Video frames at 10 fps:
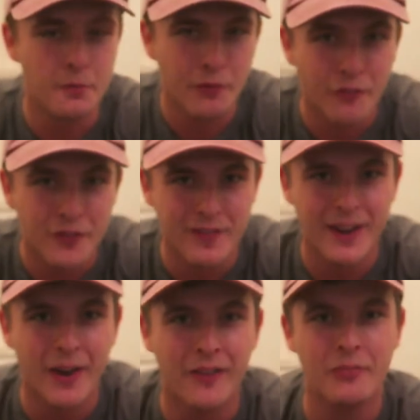superfood
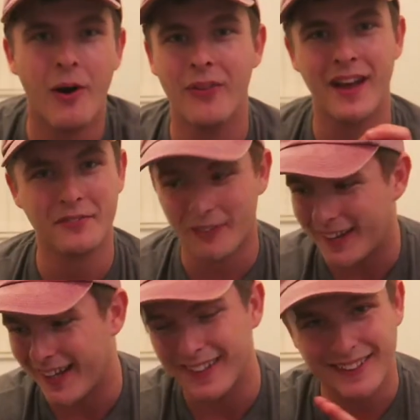video as well. That's
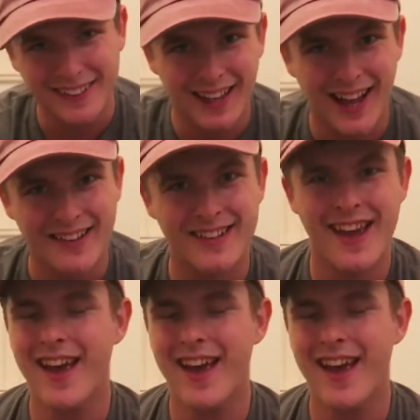fucking class.